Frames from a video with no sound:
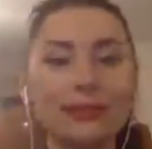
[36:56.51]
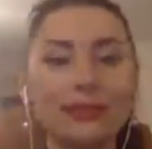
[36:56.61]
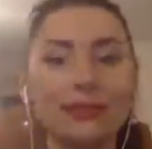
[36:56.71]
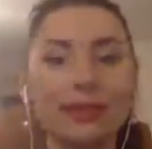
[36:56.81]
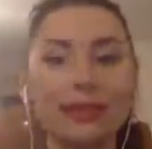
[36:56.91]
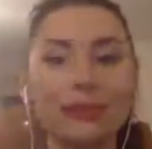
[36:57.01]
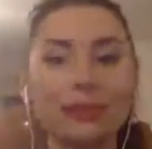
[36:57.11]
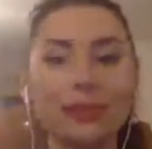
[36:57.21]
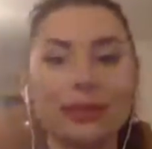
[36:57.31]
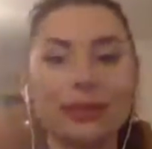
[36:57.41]

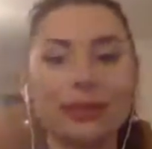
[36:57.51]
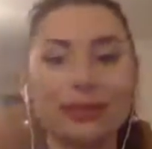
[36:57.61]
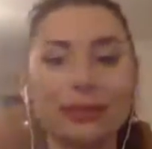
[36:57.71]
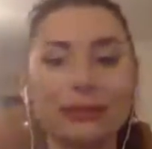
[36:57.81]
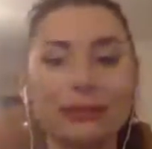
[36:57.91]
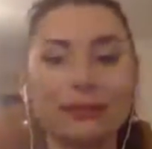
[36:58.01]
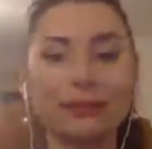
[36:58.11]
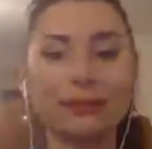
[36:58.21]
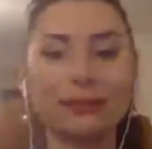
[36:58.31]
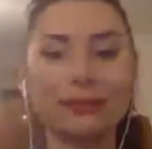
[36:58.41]
Bye-bye.
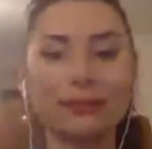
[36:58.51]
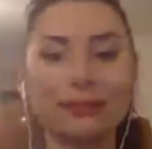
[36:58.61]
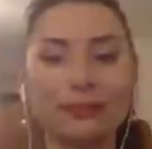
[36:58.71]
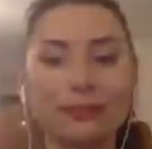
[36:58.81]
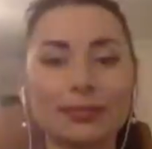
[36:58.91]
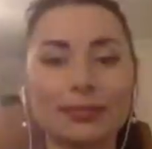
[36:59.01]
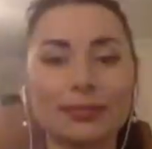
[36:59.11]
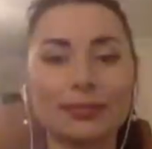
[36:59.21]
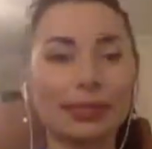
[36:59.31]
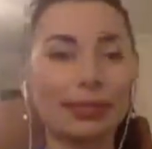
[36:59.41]

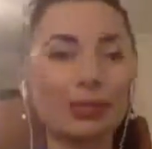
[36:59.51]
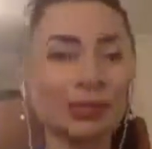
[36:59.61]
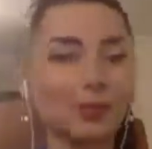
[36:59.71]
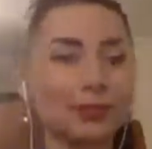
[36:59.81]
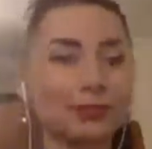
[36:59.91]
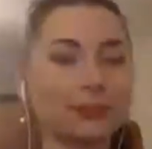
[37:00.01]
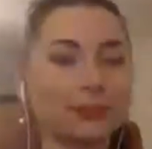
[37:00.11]
Thank you.